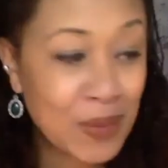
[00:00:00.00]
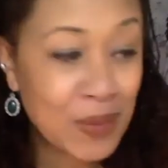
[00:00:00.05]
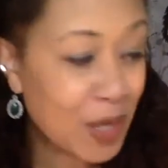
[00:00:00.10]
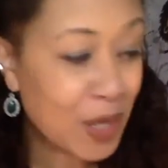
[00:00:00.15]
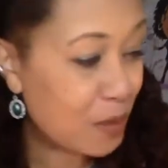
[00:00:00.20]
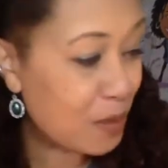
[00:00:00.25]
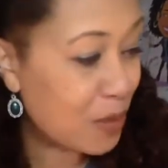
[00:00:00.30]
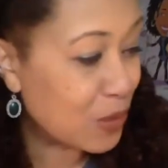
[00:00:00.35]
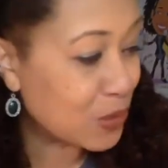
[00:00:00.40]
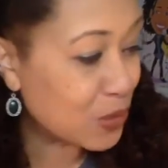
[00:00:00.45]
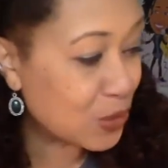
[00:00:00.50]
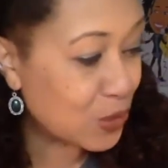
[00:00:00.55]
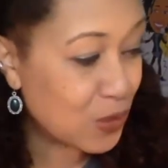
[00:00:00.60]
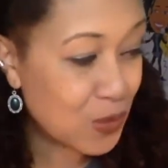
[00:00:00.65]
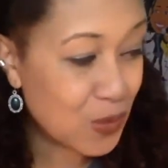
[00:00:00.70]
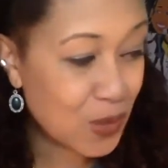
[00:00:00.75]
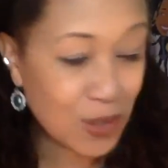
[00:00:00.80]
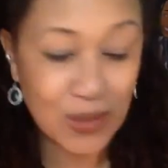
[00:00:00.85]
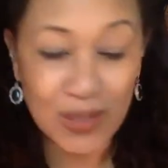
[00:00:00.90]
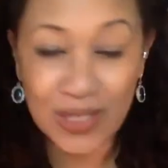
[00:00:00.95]
emotional
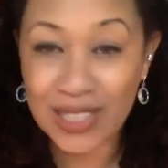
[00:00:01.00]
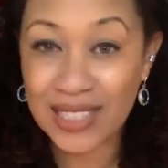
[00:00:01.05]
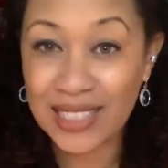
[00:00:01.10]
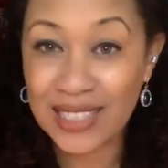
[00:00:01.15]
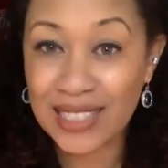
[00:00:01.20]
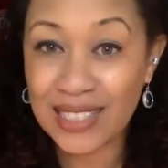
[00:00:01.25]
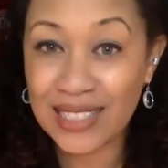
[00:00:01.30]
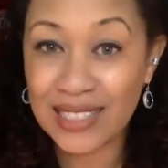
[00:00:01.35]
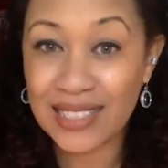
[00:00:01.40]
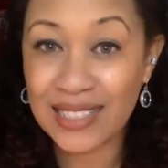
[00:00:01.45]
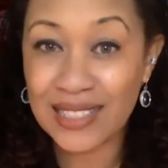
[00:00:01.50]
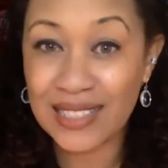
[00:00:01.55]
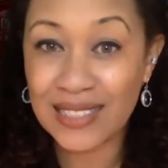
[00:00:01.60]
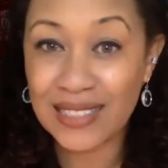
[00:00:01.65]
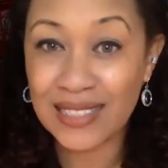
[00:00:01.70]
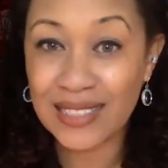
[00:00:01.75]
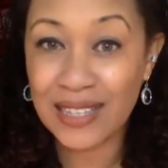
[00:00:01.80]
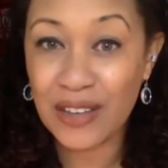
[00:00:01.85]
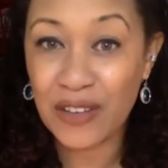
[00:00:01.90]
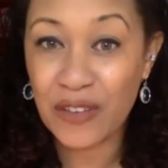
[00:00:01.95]
work. This is
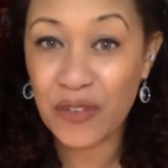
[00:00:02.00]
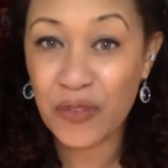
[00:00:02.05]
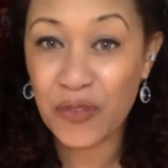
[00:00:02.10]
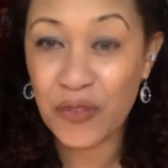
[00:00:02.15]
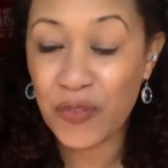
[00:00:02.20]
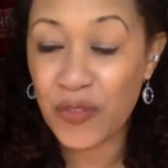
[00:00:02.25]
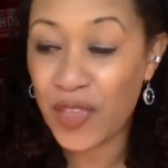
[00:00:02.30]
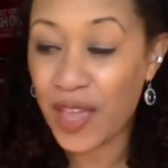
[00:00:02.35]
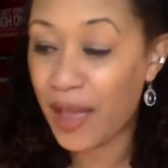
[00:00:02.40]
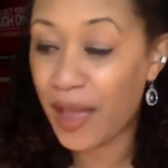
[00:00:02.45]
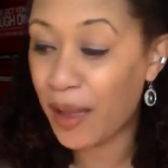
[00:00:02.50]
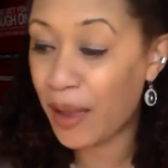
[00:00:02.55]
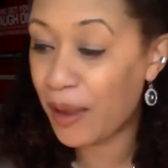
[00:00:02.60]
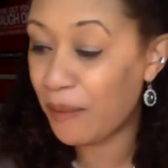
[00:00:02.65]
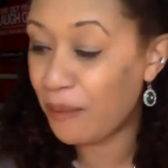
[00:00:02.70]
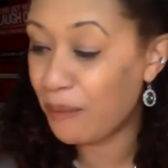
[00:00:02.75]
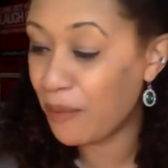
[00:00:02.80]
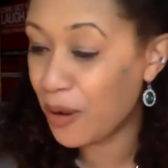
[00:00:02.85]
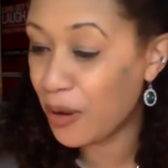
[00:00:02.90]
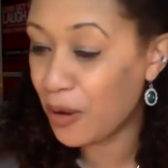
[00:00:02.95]
stuff that,
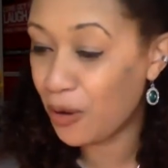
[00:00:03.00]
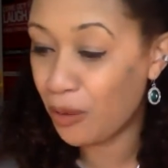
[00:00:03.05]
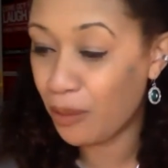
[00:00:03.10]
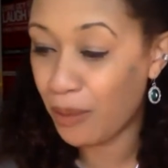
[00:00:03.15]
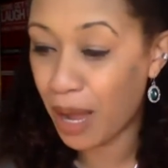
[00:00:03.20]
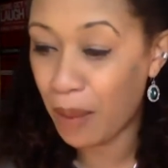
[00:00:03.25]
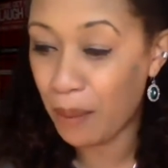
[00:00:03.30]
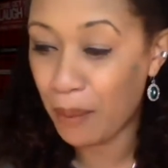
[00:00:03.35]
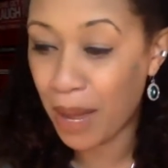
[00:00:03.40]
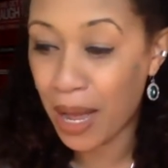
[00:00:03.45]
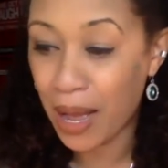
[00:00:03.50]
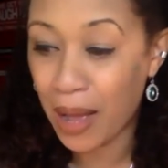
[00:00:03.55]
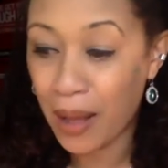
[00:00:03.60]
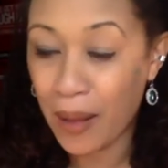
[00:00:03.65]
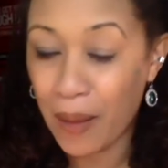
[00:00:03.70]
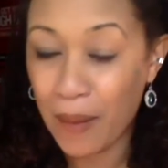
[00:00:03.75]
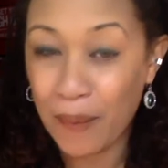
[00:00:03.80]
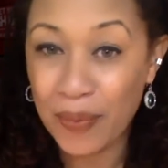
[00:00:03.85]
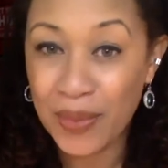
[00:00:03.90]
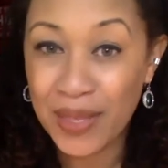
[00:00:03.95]
you know, my
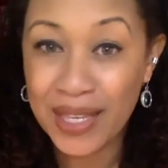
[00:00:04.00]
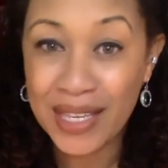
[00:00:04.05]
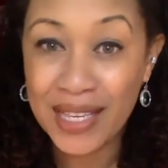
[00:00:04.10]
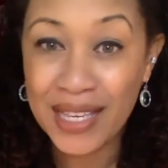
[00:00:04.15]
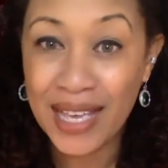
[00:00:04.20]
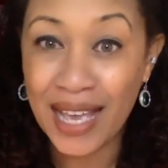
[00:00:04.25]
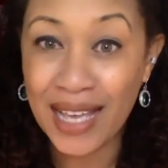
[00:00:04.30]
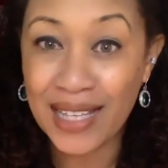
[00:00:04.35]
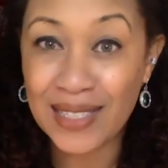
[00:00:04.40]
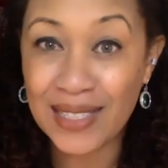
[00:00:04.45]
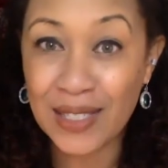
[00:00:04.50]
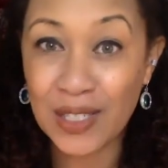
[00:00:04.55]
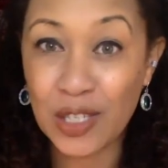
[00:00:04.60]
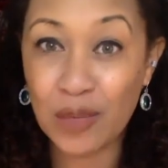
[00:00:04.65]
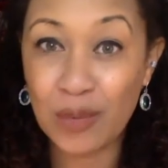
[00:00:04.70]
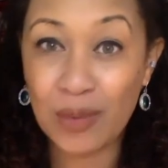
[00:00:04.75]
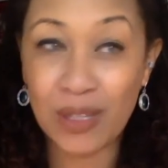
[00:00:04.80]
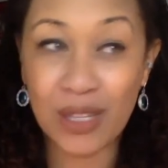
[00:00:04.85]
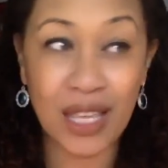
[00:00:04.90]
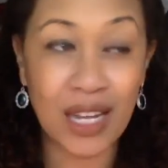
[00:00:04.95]
mom has
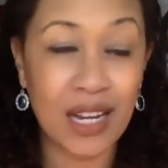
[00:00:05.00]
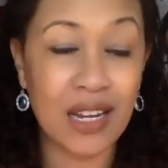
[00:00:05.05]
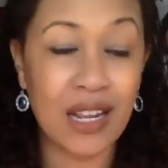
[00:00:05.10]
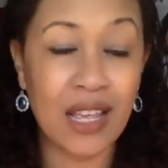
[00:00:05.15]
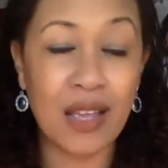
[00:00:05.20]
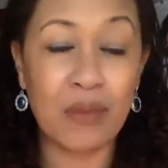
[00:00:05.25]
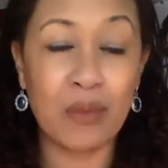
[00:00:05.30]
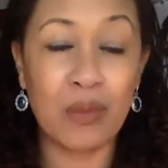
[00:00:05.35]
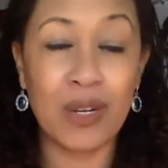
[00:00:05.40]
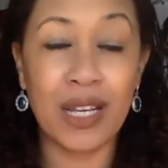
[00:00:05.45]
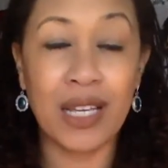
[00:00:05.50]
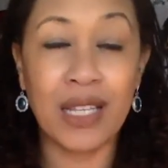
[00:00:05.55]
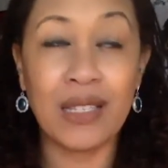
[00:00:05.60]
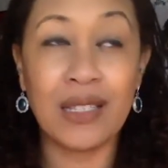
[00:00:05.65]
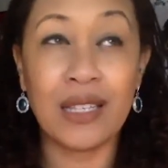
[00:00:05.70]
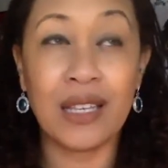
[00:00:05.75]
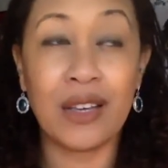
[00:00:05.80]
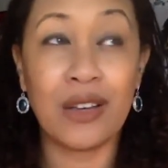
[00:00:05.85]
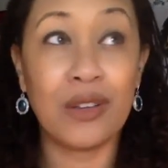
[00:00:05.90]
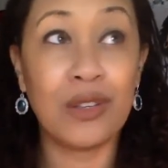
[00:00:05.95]
accumulated. And when I
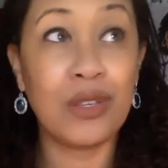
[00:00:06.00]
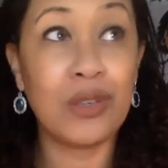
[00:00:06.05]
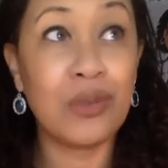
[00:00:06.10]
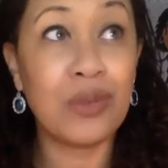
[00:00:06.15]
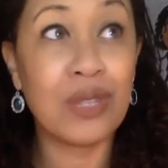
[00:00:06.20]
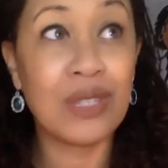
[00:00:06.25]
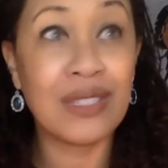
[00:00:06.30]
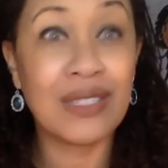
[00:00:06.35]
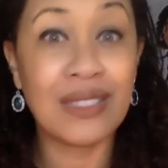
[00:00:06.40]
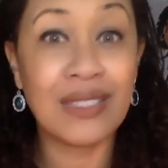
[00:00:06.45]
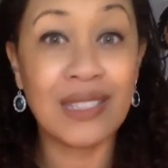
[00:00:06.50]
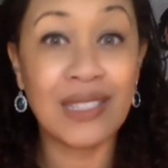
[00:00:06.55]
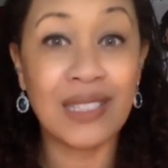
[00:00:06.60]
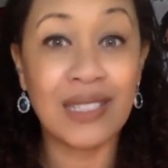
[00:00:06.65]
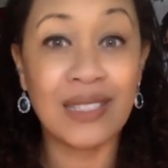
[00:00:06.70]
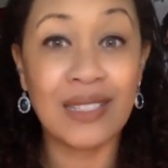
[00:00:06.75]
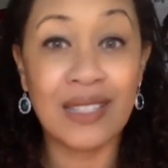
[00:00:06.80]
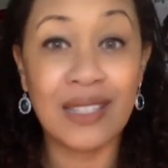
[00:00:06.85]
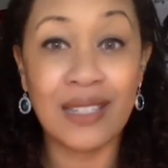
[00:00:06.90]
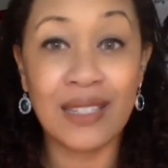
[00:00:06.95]
tell you this is
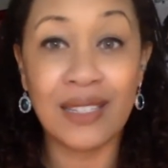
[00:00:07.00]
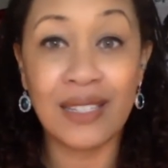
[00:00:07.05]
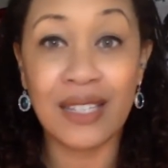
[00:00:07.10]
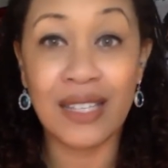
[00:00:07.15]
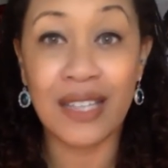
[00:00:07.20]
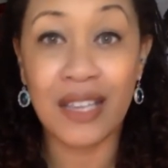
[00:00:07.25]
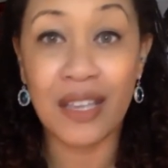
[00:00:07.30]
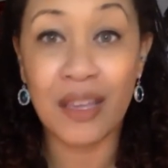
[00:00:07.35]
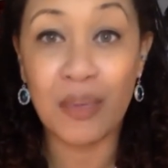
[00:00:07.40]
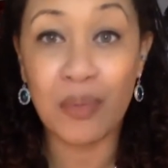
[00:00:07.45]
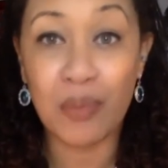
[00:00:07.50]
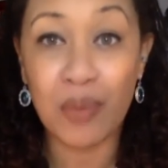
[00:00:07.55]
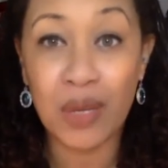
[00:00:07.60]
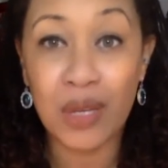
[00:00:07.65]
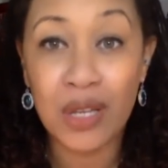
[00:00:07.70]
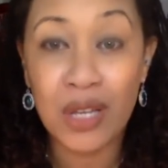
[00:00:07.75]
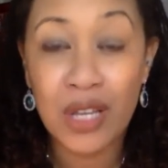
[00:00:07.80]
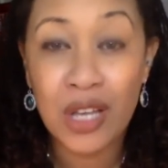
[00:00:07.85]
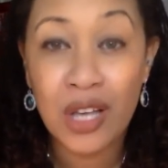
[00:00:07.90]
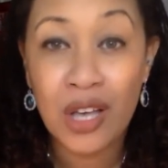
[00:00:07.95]
just the tip,
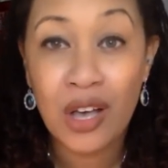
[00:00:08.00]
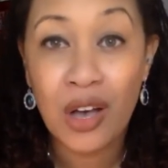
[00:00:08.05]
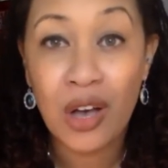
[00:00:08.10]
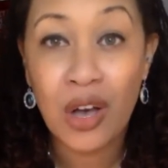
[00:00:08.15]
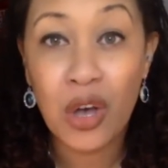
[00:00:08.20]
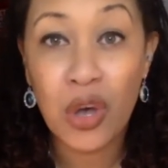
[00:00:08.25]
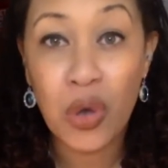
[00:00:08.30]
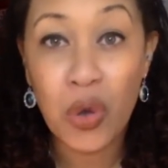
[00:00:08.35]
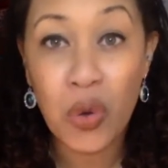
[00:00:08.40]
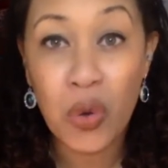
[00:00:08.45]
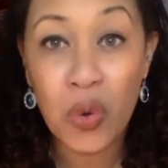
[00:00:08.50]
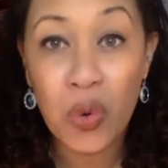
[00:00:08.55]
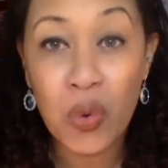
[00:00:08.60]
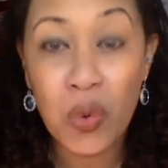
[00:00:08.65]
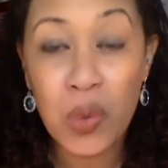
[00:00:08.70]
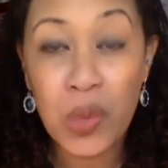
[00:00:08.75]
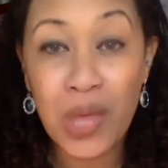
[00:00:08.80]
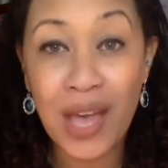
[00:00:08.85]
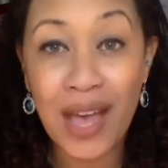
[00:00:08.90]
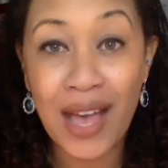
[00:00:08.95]
oh,
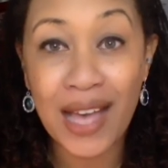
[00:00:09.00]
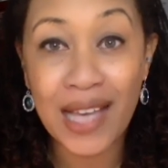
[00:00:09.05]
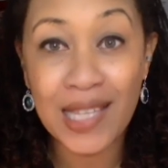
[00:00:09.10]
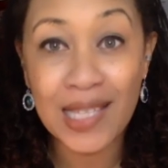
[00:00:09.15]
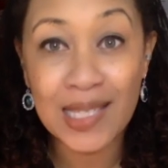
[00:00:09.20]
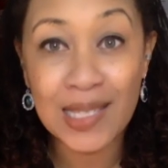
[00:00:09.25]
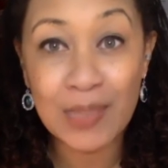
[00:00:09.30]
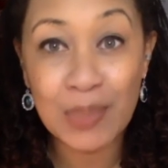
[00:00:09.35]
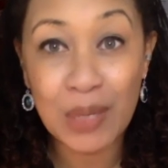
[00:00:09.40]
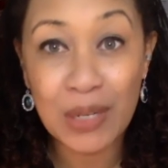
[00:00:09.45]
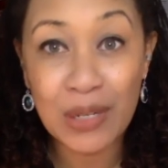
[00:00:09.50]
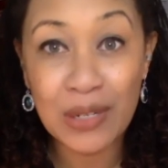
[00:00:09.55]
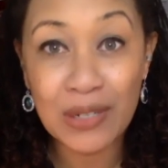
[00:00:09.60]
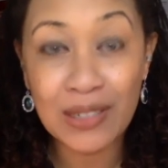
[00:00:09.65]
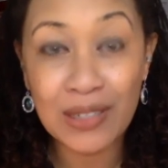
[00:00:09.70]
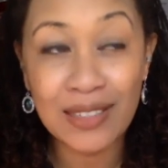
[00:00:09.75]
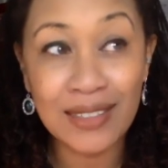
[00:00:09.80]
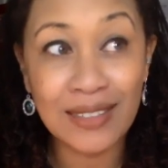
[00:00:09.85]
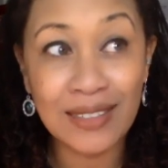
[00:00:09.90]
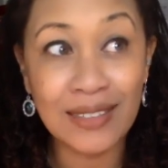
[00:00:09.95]
the
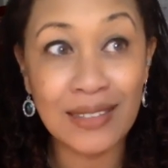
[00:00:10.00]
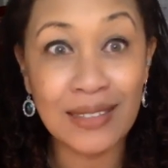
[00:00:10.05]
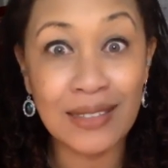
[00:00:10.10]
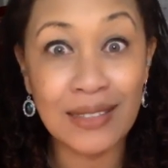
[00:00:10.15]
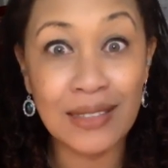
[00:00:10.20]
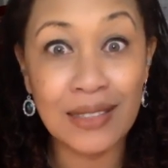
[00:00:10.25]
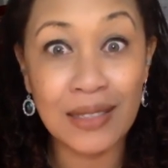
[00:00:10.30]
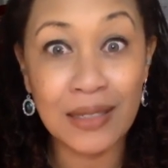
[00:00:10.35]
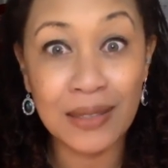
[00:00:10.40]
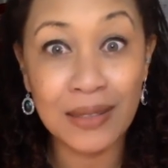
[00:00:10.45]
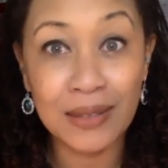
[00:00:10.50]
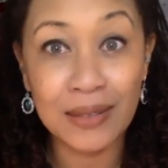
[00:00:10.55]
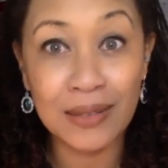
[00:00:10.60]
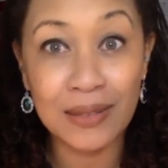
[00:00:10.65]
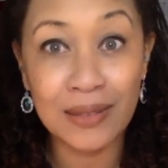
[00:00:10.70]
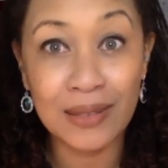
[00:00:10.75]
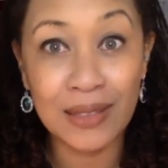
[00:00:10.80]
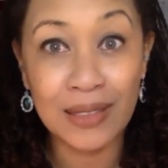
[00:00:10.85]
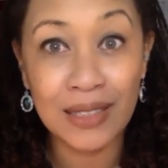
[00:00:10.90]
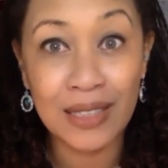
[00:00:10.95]
iceberg,
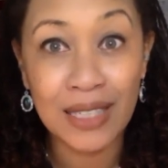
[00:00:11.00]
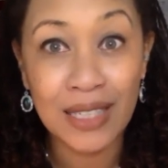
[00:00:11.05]
dude,